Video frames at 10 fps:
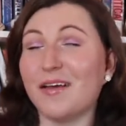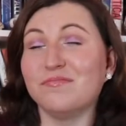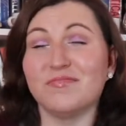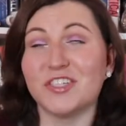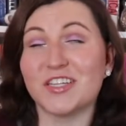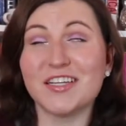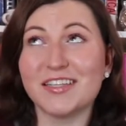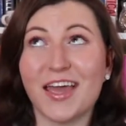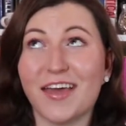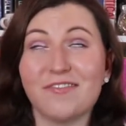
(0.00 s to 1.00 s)
I'm just gonna
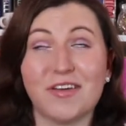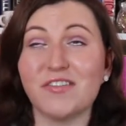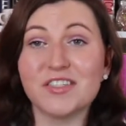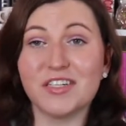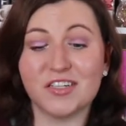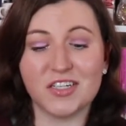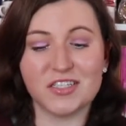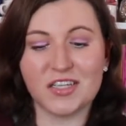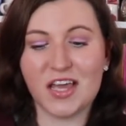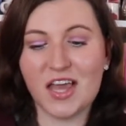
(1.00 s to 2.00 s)
say it, favorite series.